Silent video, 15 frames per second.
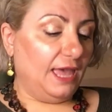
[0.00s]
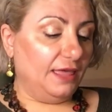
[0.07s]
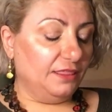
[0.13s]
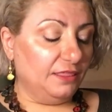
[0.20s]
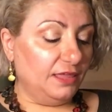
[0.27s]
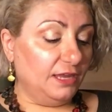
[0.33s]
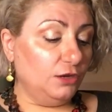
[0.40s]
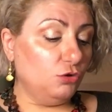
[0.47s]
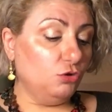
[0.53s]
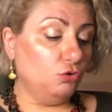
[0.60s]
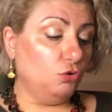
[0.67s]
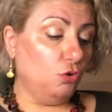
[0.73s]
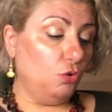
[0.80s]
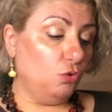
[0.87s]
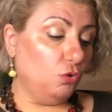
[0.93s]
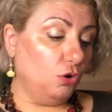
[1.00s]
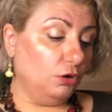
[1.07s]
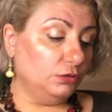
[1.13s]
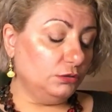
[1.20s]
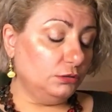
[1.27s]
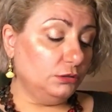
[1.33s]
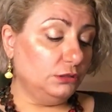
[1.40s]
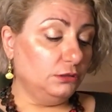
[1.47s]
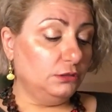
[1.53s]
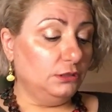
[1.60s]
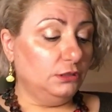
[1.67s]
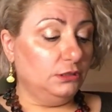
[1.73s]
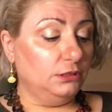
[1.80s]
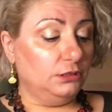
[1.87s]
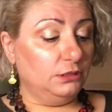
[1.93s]
And then you go on
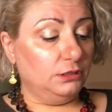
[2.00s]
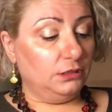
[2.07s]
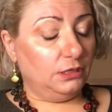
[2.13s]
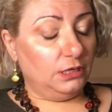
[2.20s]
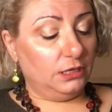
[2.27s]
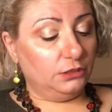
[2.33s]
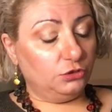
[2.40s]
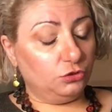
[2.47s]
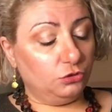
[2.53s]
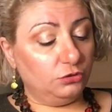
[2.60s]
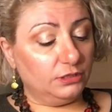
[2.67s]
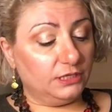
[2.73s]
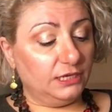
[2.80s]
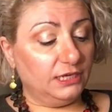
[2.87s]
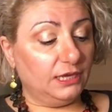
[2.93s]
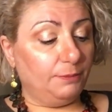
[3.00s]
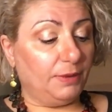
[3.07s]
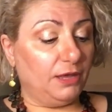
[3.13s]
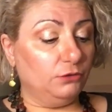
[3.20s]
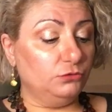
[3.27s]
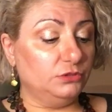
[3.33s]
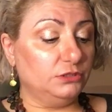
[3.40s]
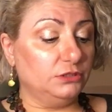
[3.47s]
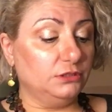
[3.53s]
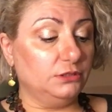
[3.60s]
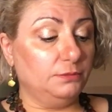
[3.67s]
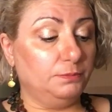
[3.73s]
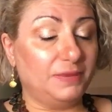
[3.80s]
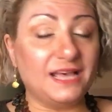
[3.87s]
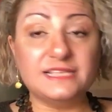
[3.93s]
uh, talking about
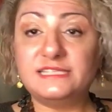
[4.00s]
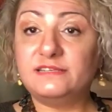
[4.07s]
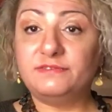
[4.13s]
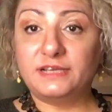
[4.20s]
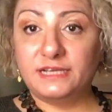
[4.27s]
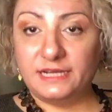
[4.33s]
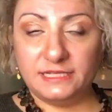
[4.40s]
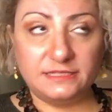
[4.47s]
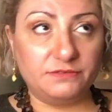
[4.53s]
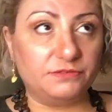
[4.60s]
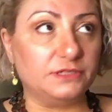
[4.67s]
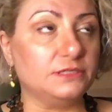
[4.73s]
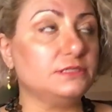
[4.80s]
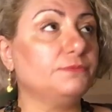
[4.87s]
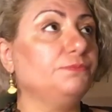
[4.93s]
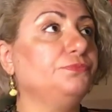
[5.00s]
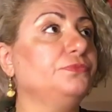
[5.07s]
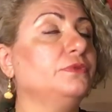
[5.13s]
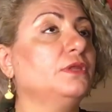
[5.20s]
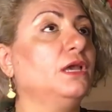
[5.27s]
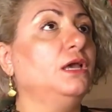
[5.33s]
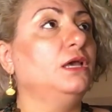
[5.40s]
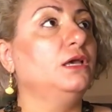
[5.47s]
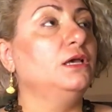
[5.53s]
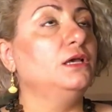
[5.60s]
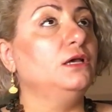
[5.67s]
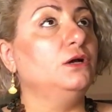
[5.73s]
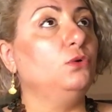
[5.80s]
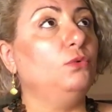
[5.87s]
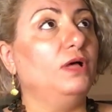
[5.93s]
passive aggressiveness.
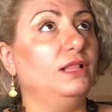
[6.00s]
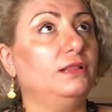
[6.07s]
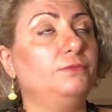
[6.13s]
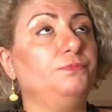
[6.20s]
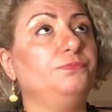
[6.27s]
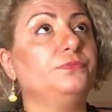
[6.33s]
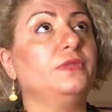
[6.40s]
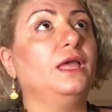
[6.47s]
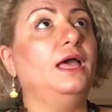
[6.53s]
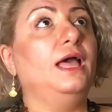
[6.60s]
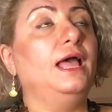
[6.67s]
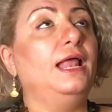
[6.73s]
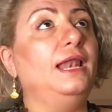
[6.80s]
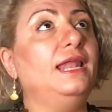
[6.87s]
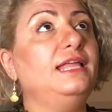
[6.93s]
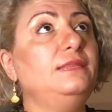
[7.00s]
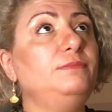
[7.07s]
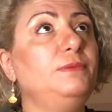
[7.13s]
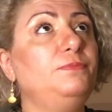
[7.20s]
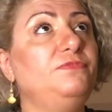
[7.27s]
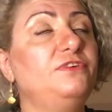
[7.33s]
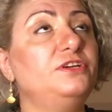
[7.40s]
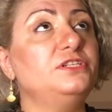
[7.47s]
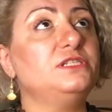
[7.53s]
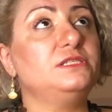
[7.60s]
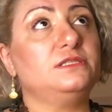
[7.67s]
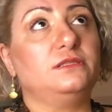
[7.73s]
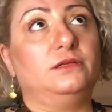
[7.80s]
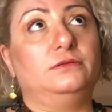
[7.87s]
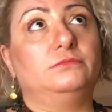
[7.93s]
Well, let me
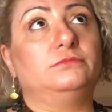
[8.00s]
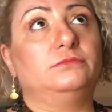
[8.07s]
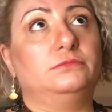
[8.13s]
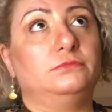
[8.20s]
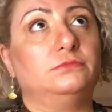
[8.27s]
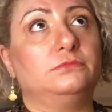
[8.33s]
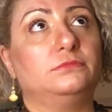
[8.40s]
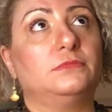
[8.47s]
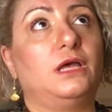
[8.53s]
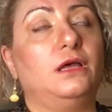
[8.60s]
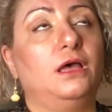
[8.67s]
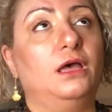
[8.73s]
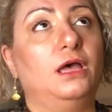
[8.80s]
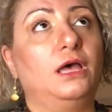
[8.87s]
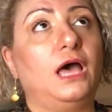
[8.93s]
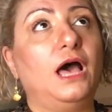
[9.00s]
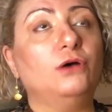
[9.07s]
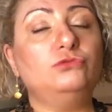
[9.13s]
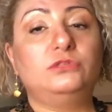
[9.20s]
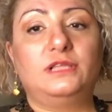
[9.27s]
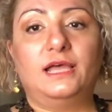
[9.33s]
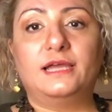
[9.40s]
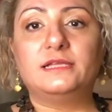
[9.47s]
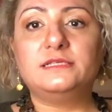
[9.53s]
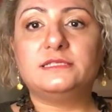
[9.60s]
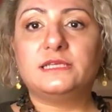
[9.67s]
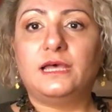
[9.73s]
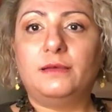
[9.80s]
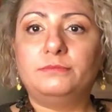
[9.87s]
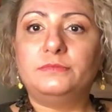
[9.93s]
first uh, outline
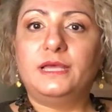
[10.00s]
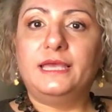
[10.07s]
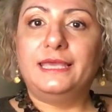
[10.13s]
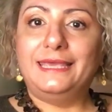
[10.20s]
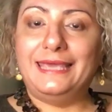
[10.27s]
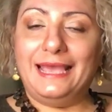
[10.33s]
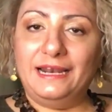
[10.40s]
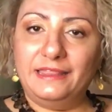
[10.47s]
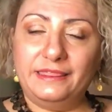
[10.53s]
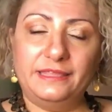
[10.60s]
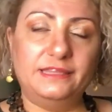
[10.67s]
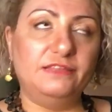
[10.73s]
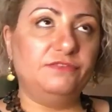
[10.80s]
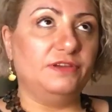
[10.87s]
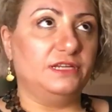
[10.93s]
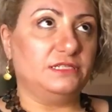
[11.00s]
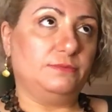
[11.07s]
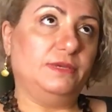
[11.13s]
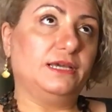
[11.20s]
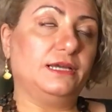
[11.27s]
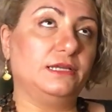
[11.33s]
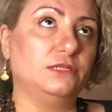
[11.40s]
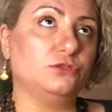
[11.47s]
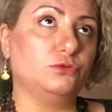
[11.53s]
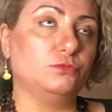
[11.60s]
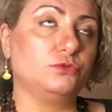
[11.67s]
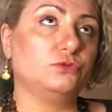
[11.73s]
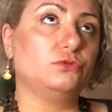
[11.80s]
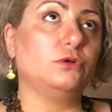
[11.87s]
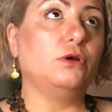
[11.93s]
some healthy defense
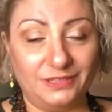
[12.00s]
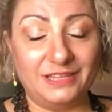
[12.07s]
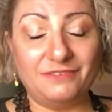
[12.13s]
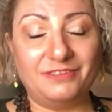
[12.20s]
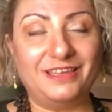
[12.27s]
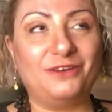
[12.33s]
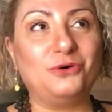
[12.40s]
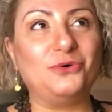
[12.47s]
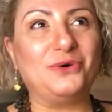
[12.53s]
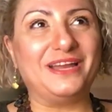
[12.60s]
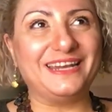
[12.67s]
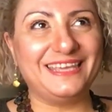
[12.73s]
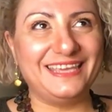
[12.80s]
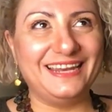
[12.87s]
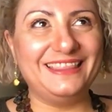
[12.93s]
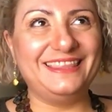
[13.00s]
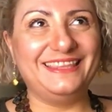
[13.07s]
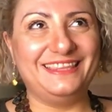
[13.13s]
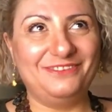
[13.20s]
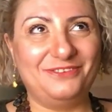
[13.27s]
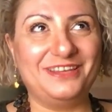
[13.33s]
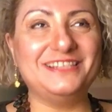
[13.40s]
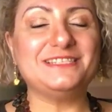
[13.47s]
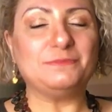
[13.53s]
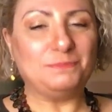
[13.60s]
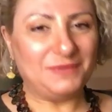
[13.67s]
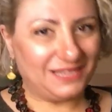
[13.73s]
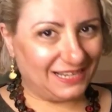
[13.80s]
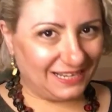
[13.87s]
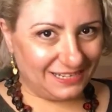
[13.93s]
mechanisms. The one healthy defense
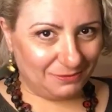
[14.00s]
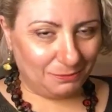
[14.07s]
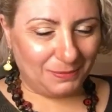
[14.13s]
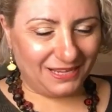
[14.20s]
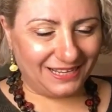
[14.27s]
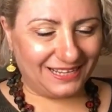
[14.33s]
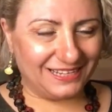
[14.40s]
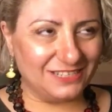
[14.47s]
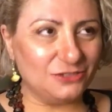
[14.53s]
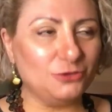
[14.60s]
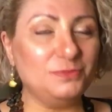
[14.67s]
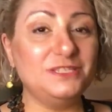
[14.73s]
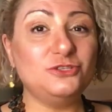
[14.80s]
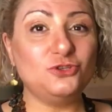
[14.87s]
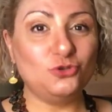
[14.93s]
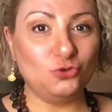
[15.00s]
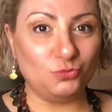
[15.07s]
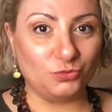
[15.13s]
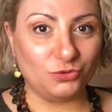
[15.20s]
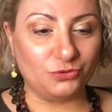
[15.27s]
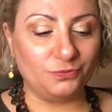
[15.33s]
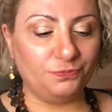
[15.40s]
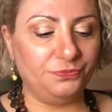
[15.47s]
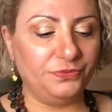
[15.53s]
mecha mechanism is humor.